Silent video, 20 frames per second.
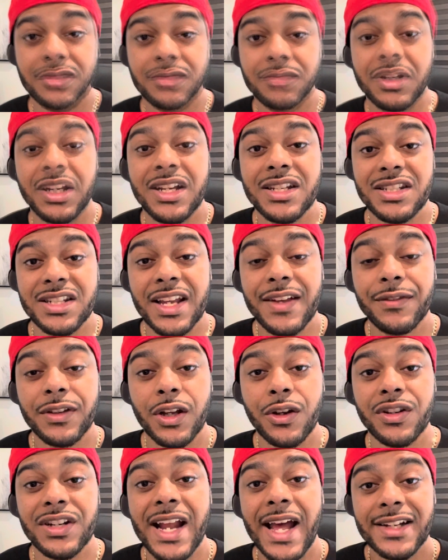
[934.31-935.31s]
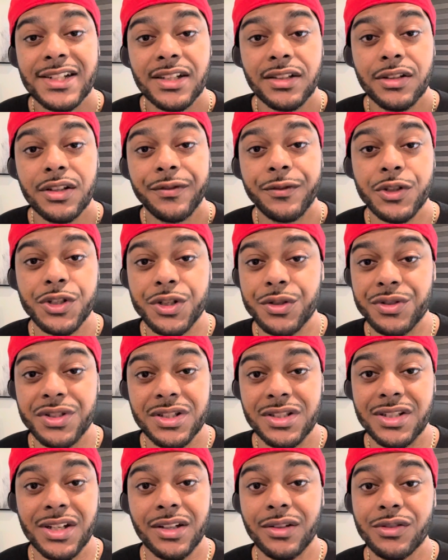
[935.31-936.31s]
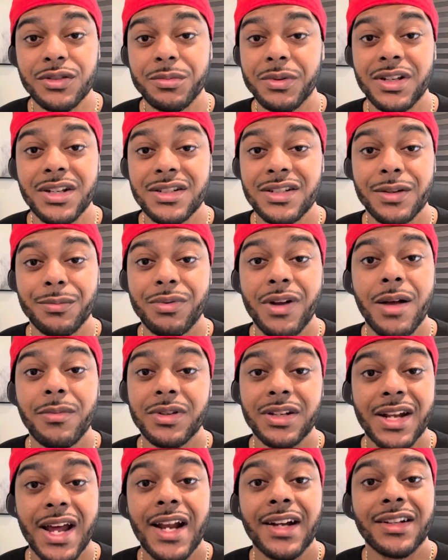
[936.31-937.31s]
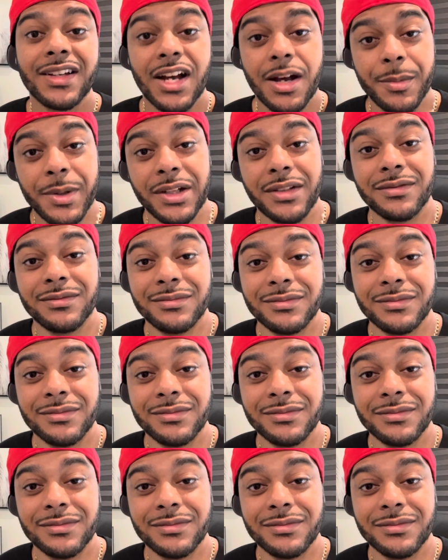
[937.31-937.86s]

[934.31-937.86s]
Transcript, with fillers: because they've learned not to look for choosing signals because they're probably not coming.